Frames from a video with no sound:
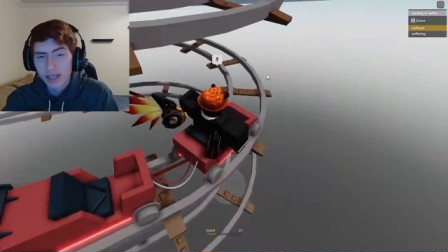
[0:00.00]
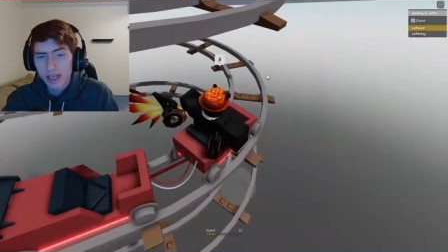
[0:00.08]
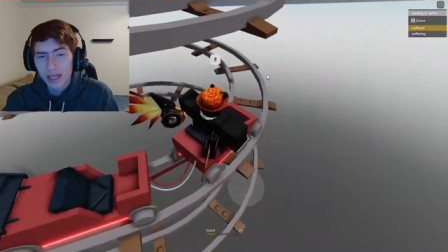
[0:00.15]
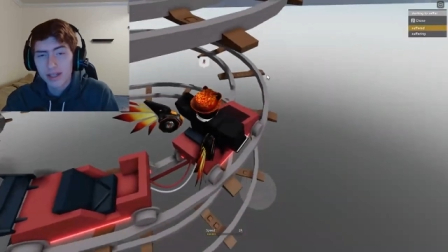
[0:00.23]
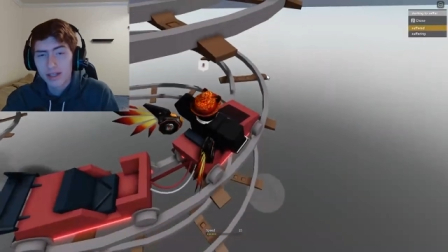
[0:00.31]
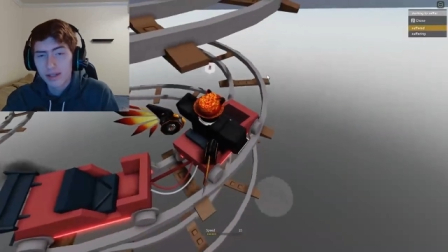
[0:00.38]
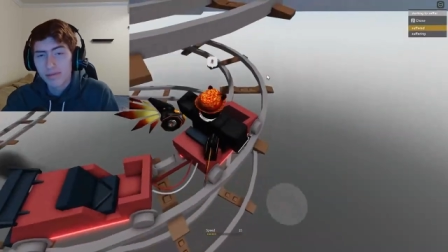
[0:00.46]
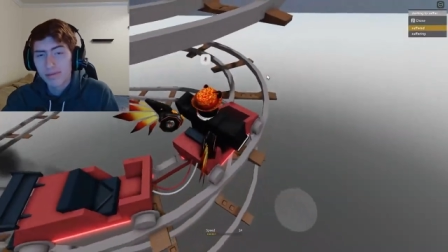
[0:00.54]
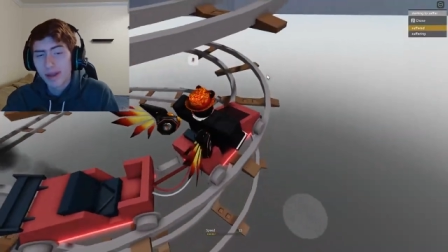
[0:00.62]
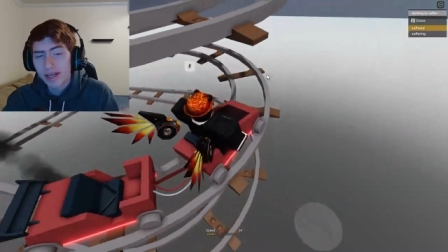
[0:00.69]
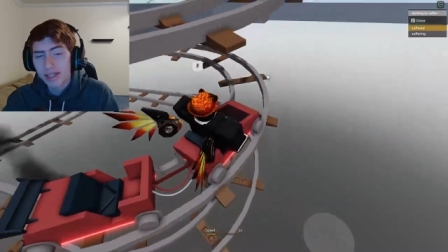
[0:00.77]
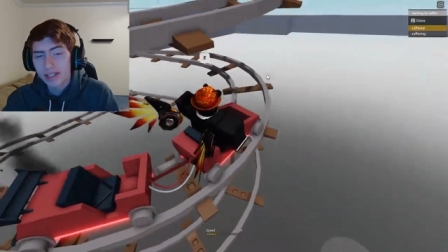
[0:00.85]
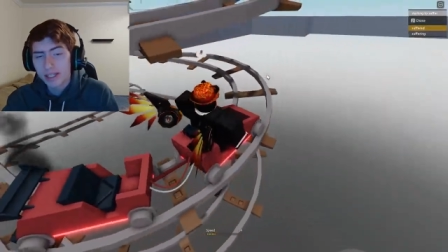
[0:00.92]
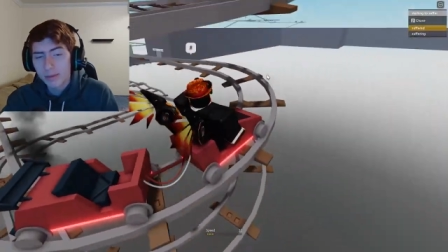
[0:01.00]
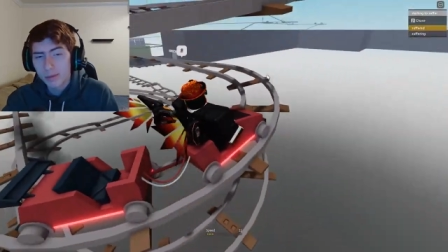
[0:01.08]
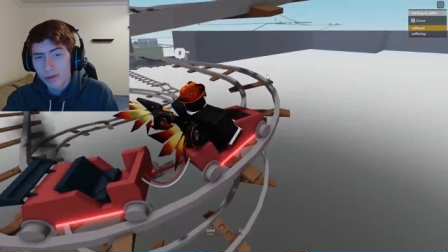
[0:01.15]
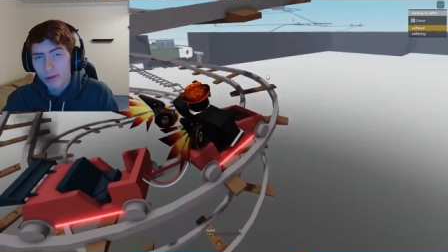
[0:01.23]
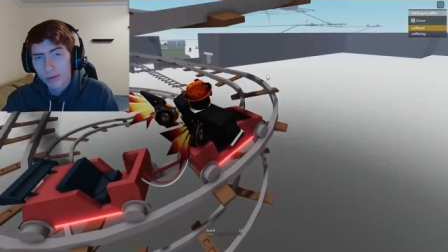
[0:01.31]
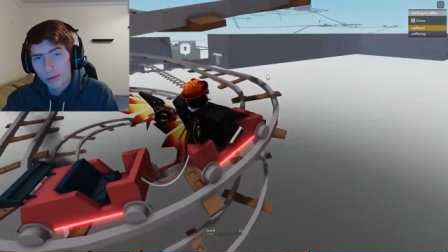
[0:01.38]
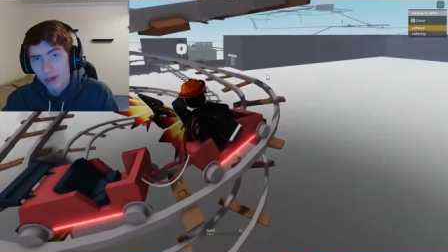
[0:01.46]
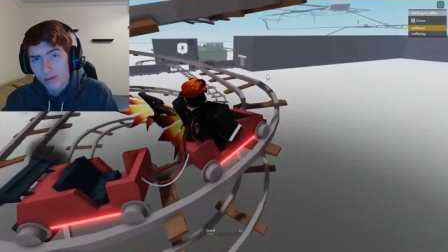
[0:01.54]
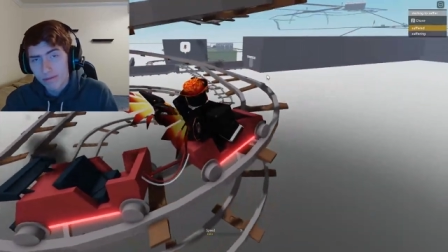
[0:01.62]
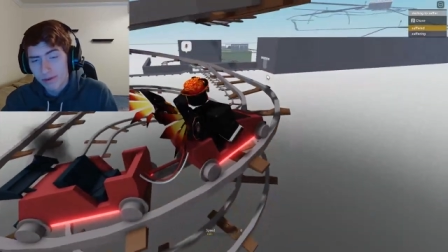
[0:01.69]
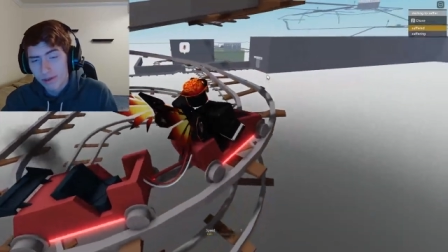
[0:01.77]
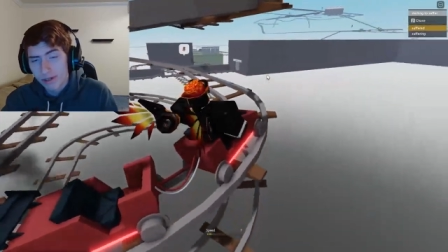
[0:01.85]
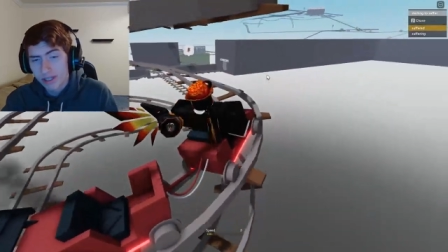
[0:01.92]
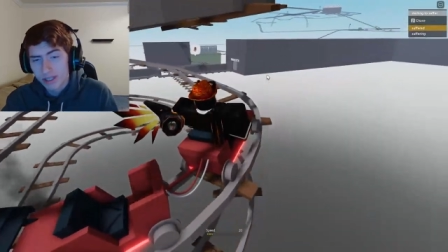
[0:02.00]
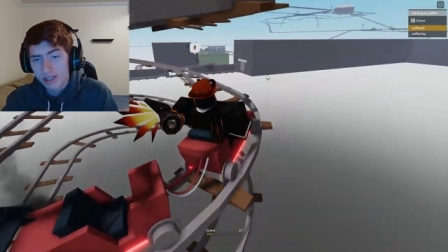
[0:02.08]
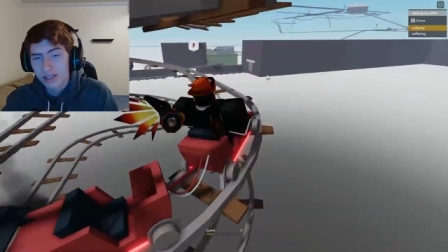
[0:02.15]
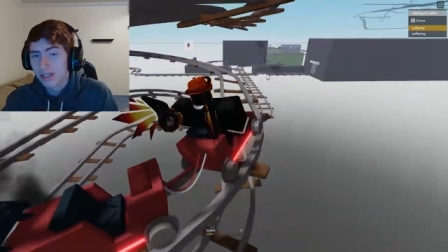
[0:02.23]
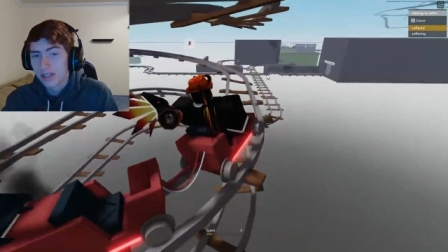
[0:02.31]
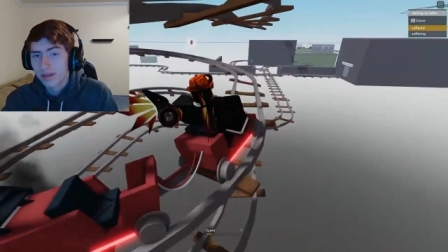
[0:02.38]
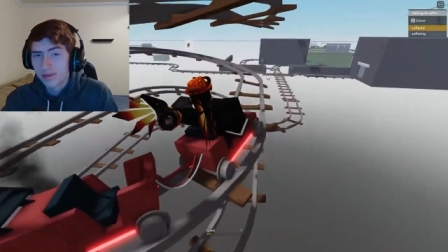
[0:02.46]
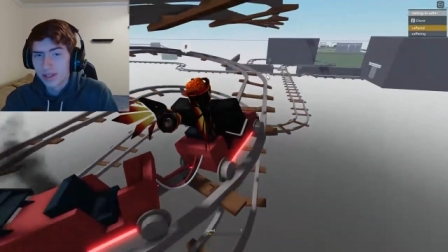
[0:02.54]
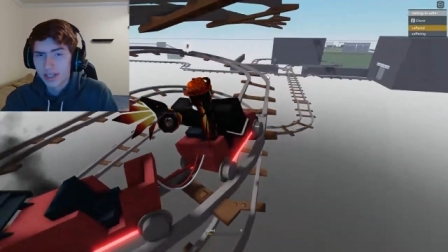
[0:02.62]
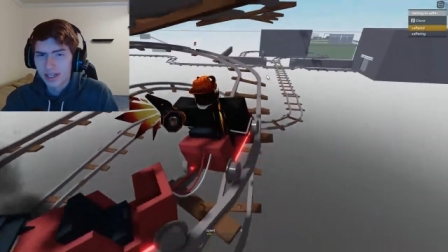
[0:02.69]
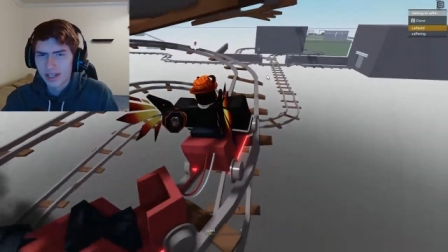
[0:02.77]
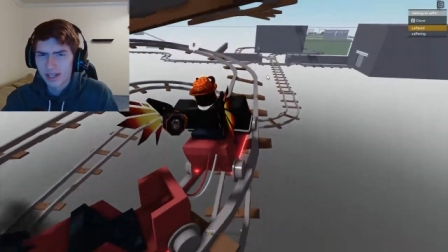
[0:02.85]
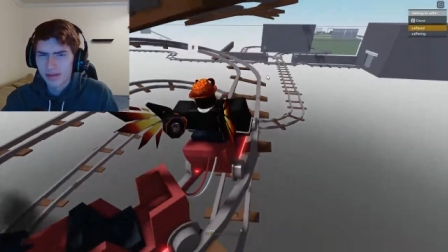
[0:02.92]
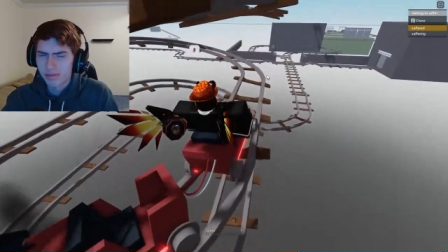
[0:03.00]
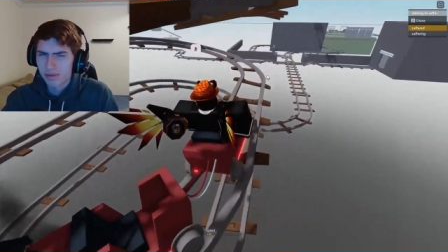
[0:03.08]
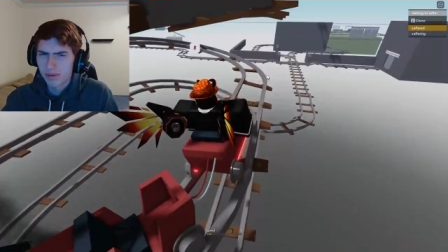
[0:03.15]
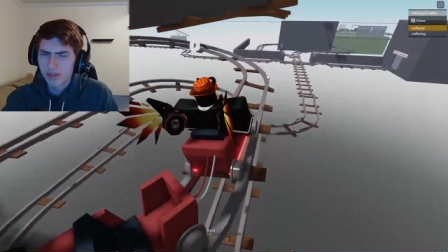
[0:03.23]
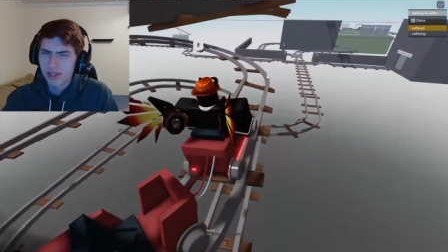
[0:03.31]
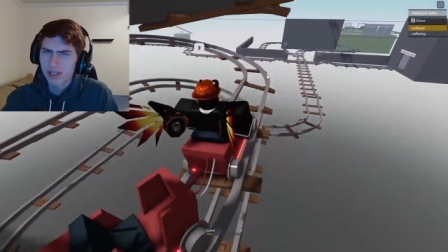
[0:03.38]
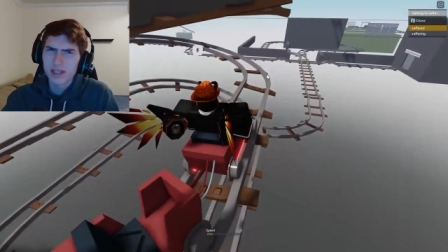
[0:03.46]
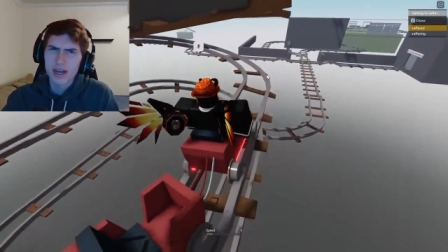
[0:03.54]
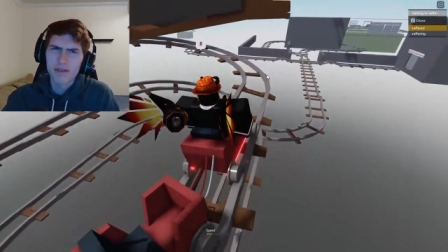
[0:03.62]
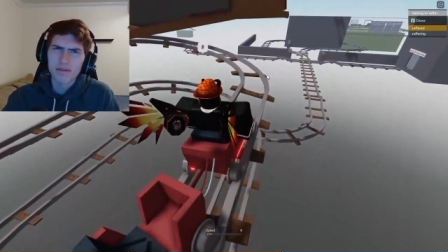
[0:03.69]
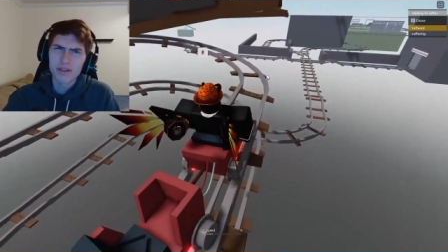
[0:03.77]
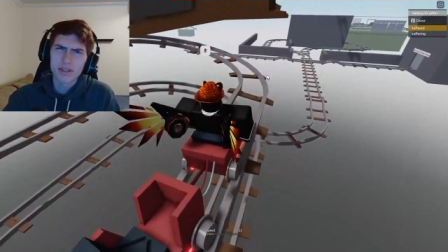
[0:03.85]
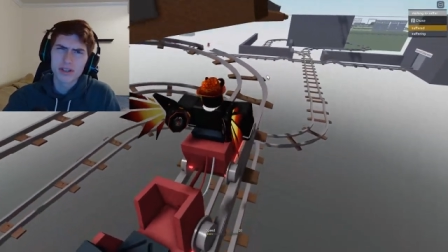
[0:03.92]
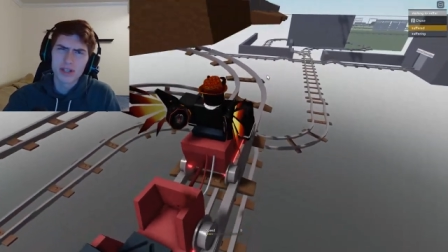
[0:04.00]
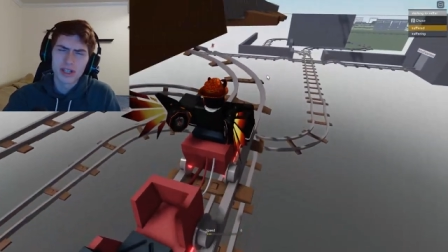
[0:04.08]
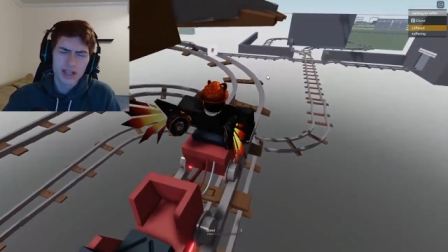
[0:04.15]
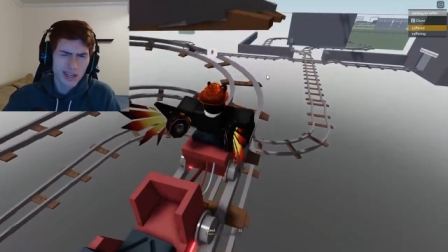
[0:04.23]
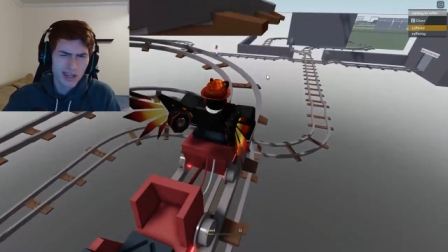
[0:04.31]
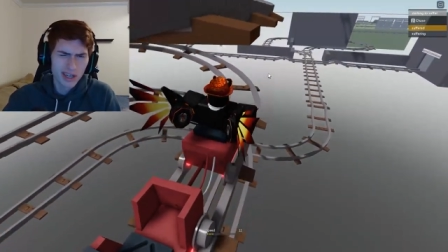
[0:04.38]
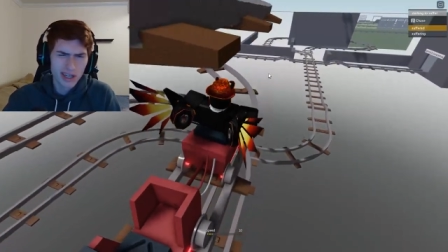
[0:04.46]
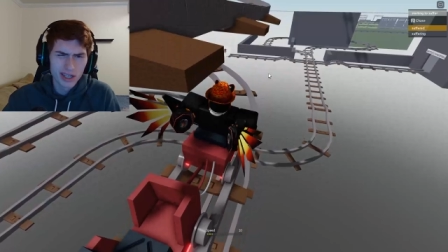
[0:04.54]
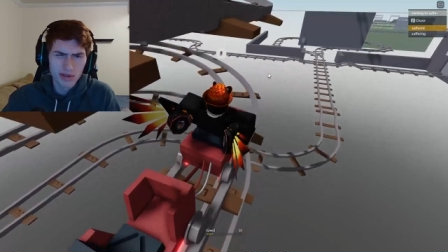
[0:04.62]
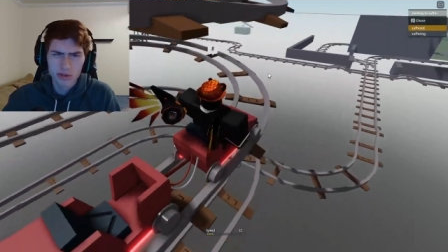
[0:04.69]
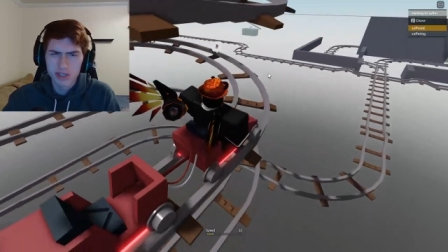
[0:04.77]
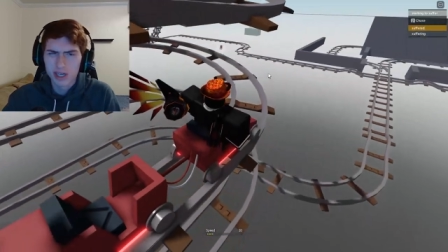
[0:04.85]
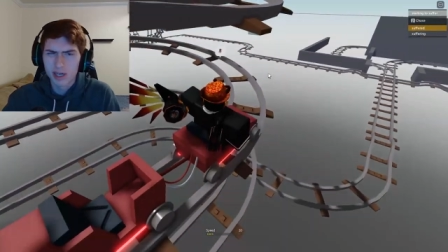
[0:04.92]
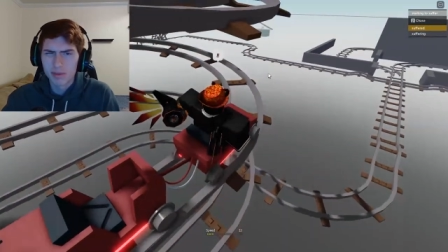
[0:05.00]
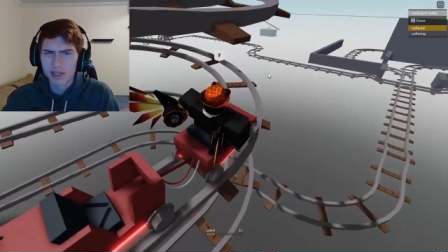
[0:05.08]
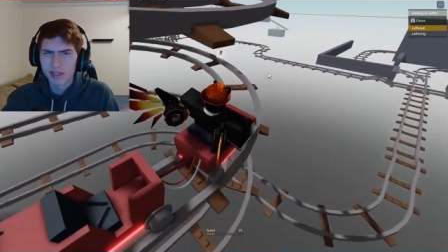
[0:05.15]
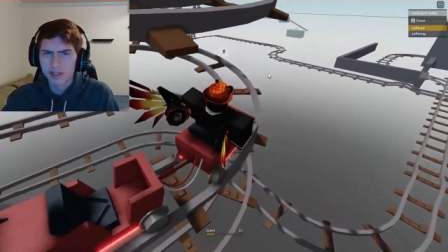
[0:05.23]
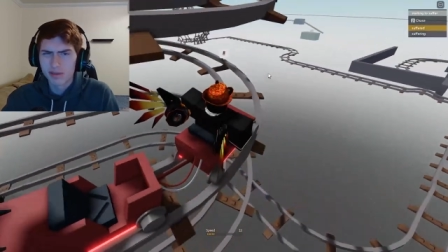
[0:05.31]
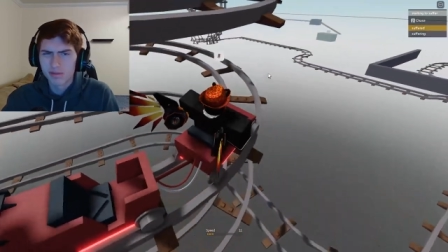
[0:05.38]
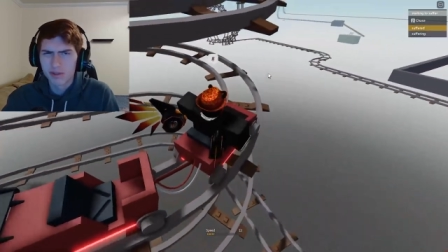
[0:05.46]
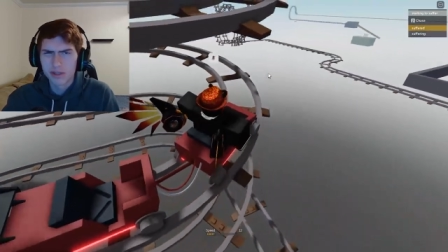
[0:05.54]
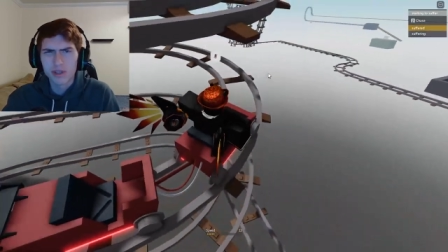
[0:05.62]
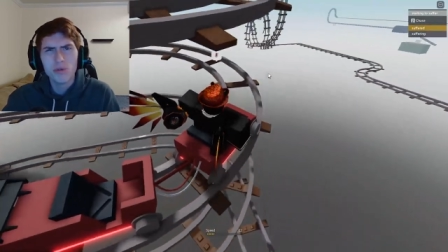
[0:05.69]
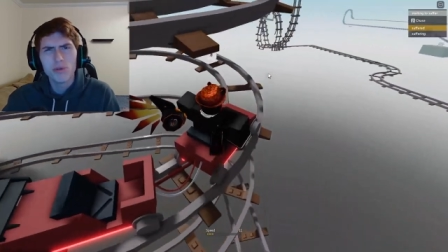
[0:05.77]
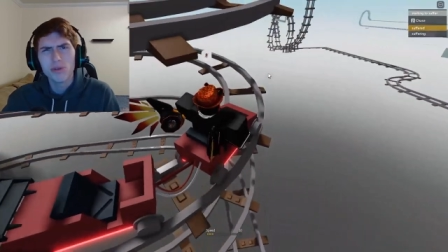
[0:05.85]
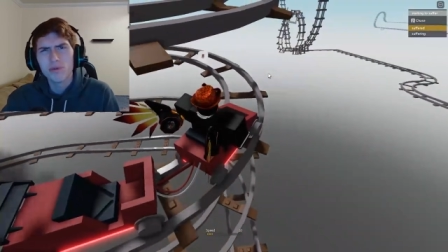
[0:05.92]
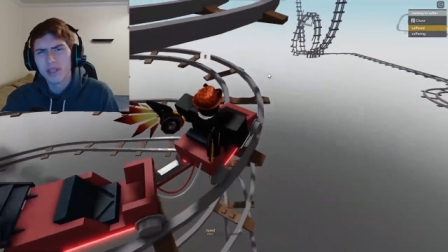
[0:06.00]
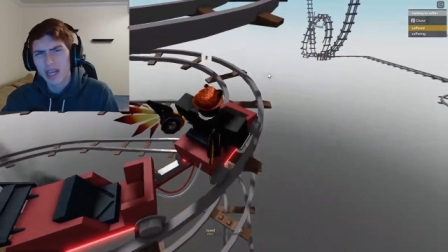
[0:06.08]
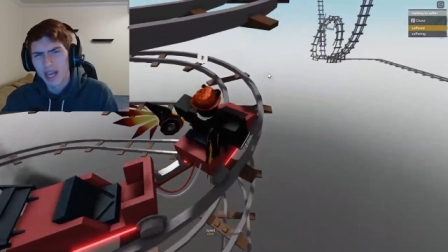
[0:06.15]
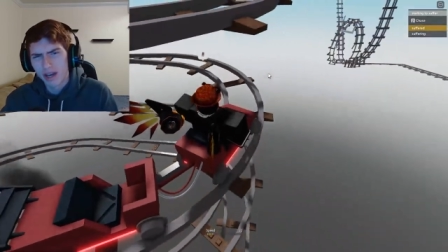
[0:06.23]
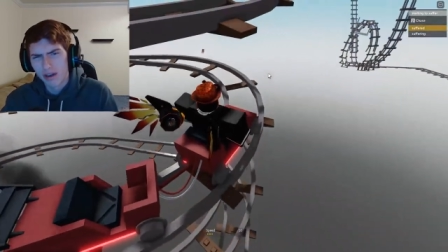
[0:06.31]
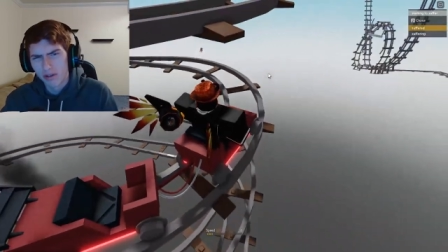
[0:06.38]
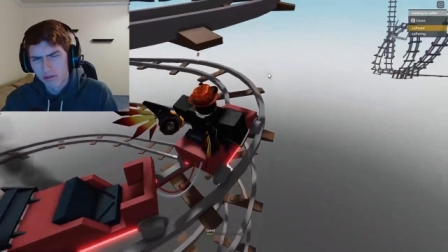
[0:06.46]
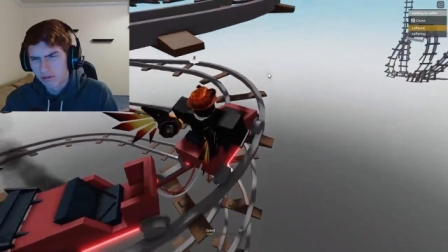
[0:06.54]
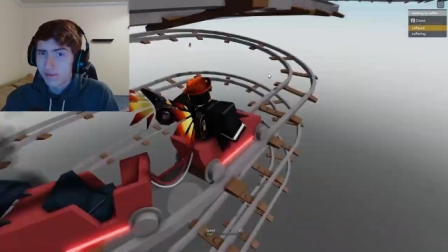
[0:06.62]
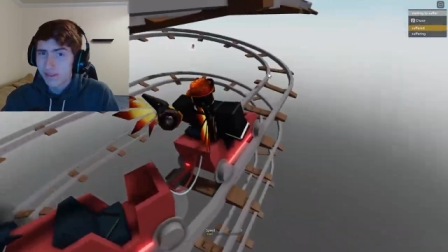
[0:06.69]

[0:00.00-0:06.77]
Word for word: It, it may seem cool at first, but then a police officer in a car will come and shoot you down.